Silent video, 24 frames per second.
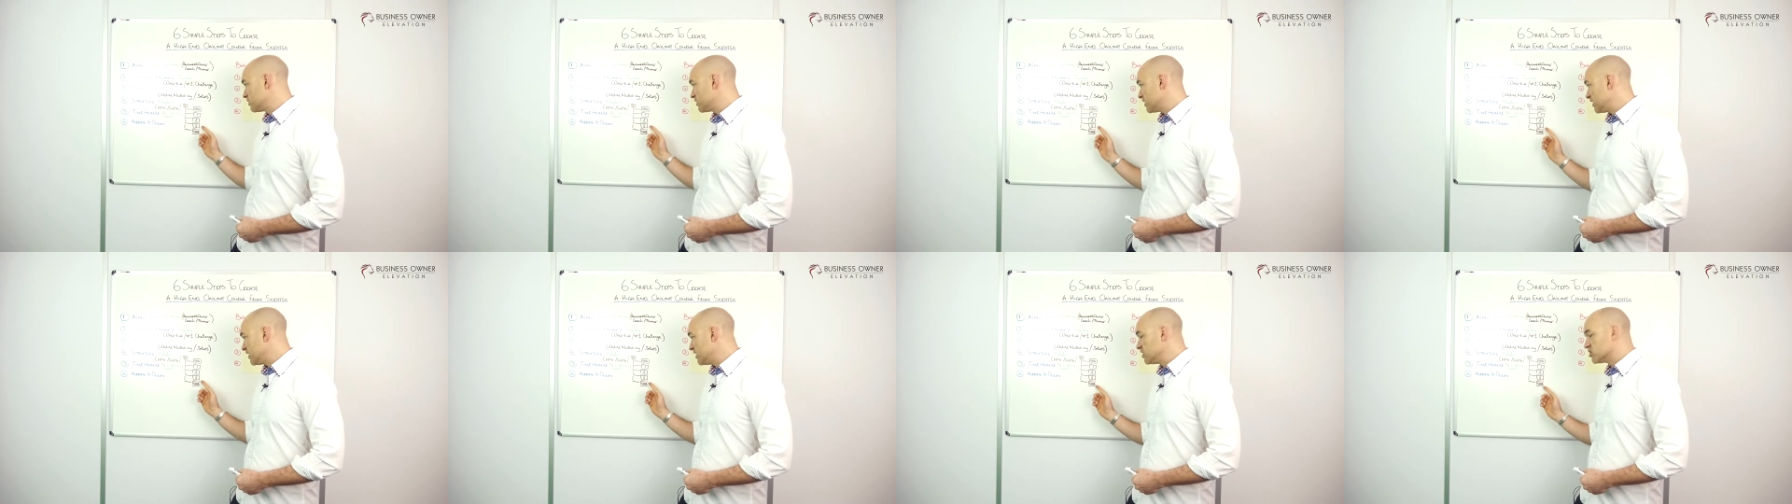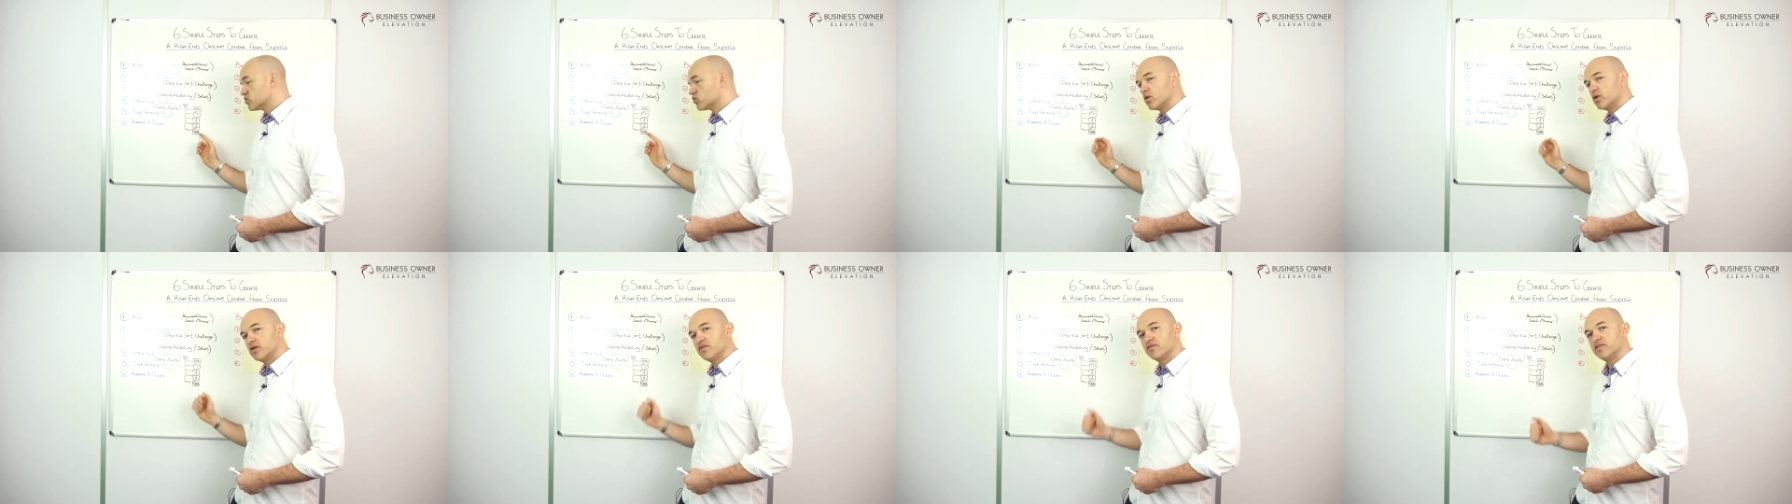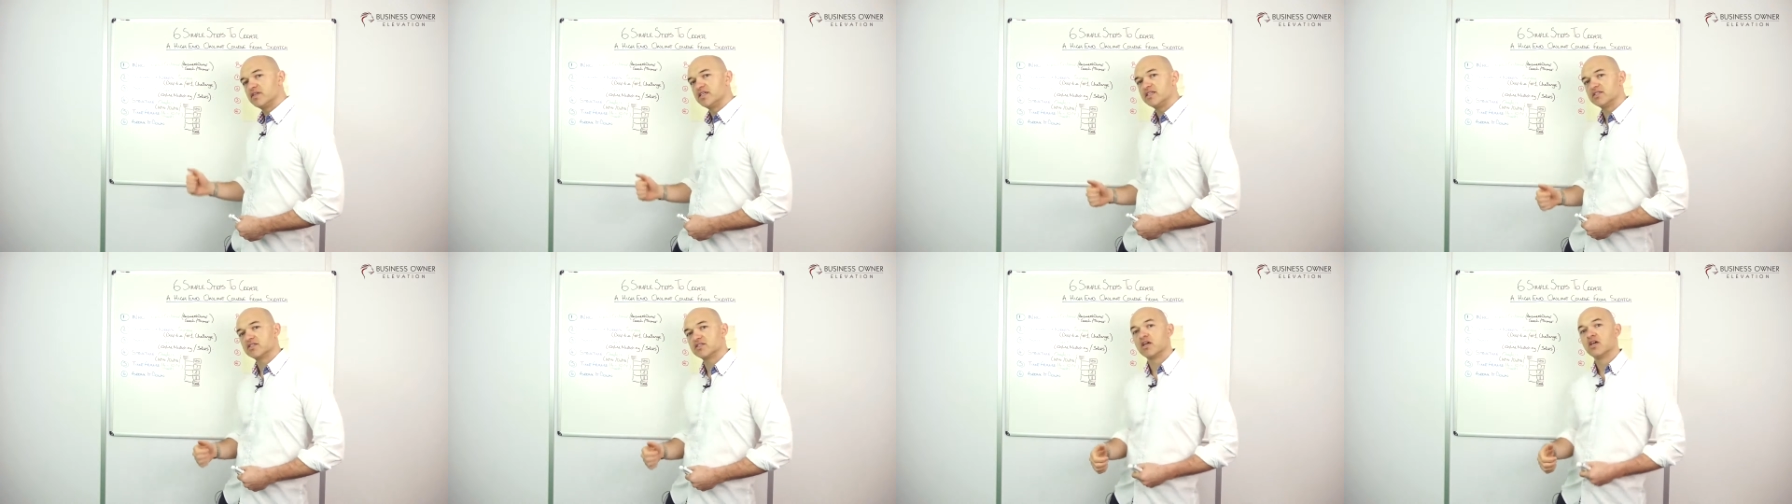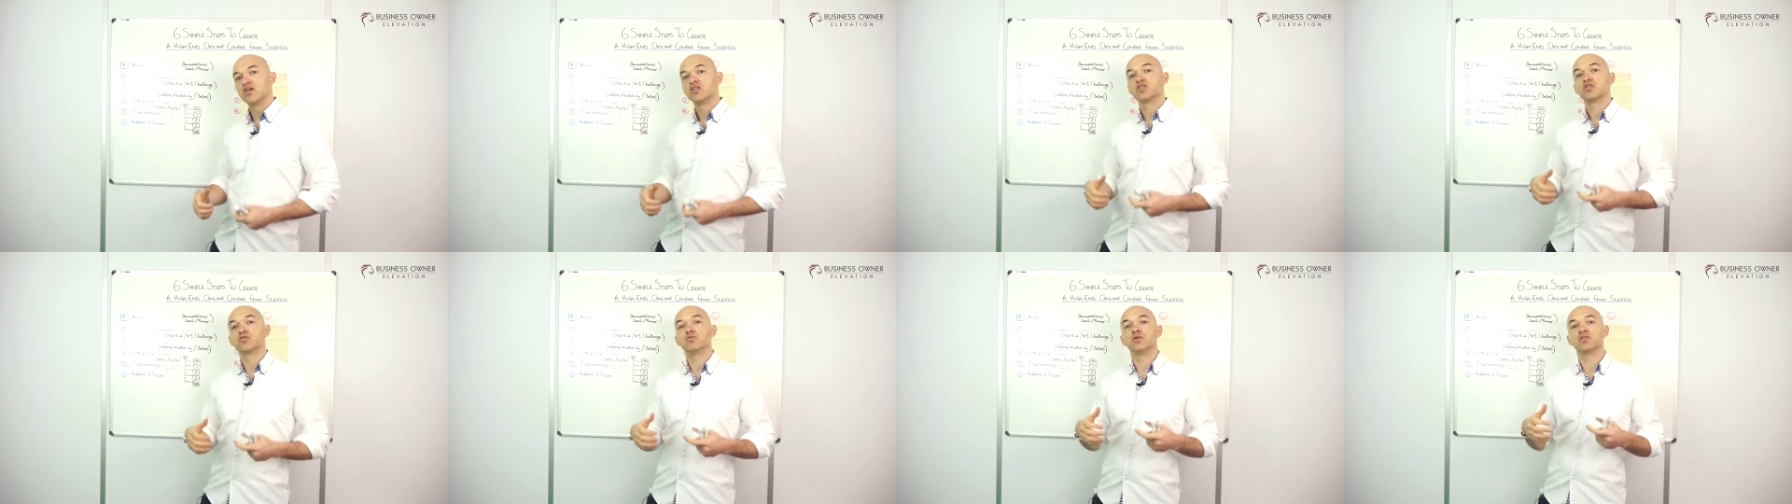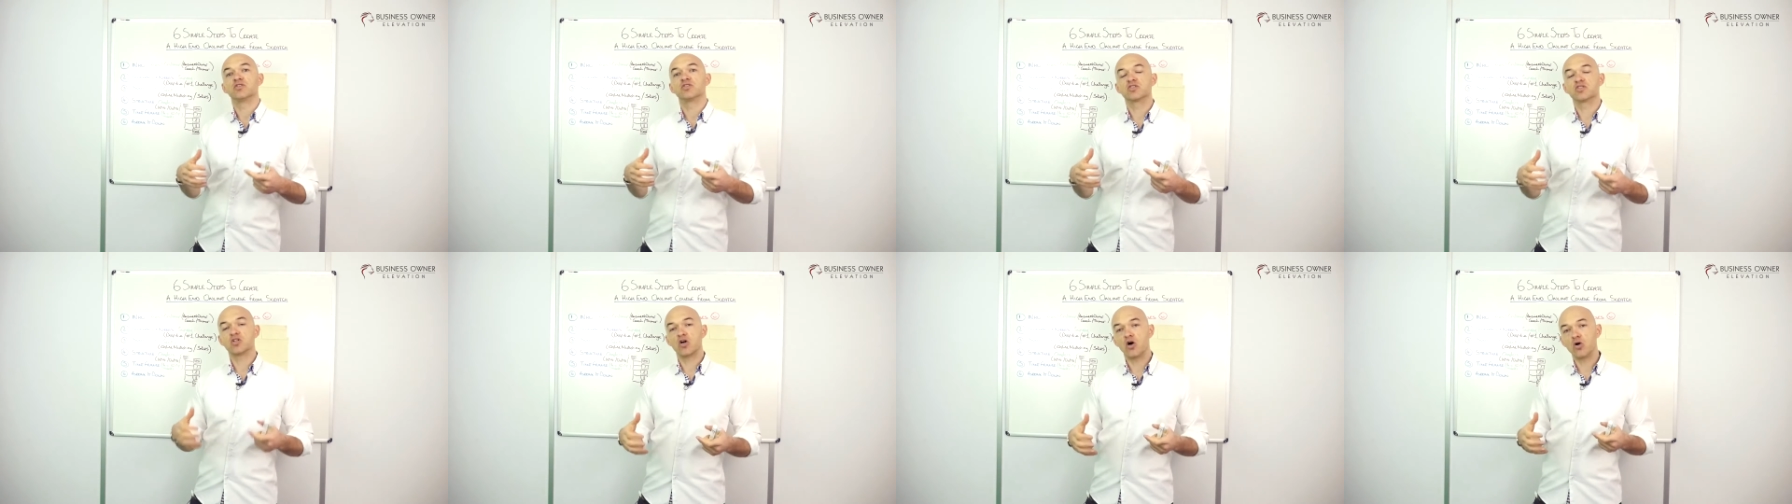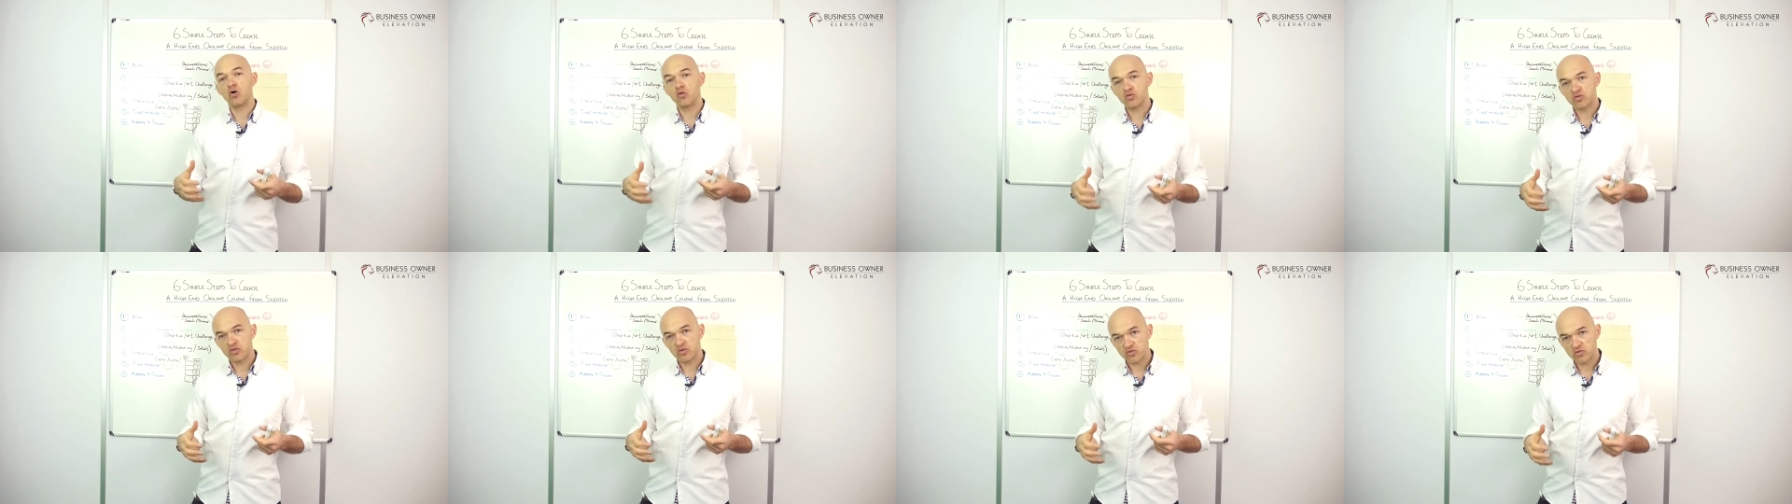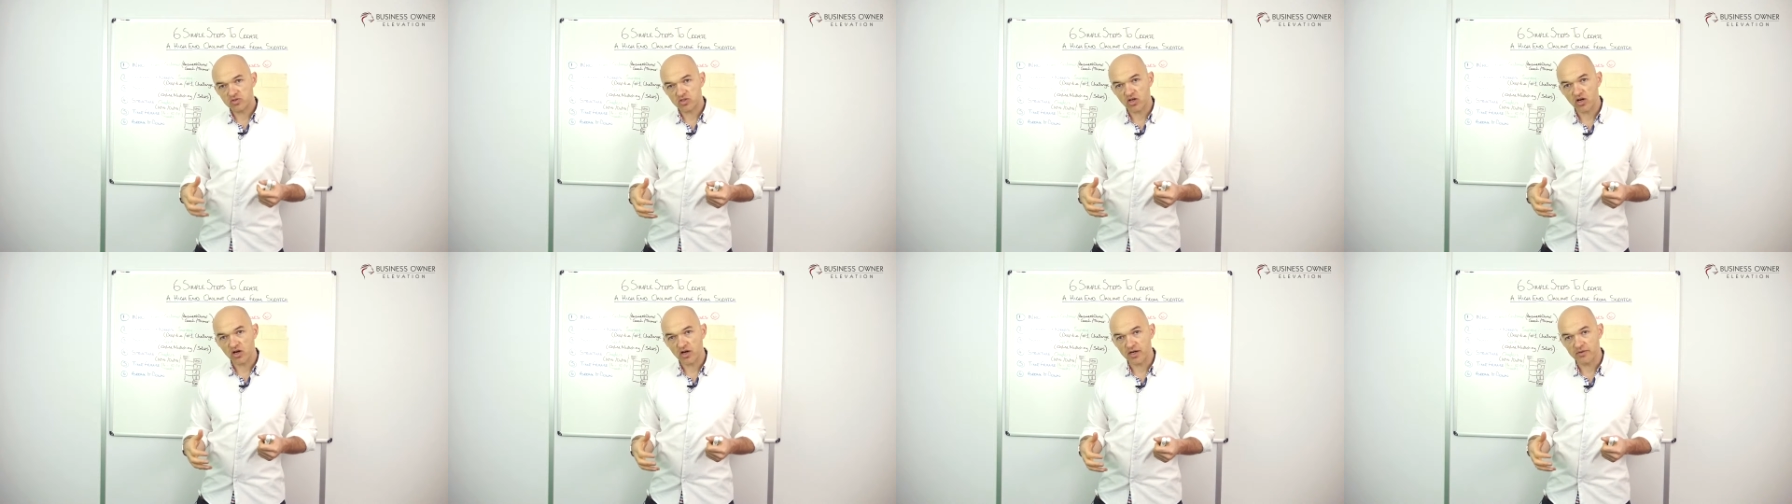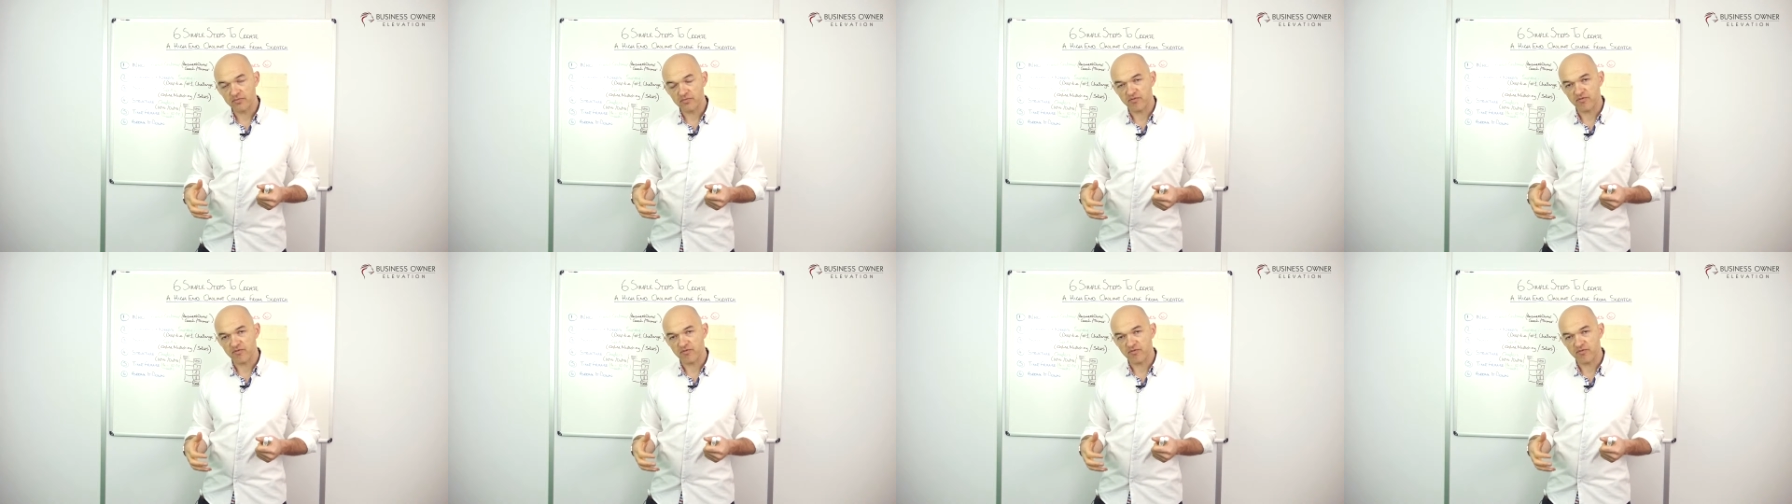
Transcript: each one of these, to a total time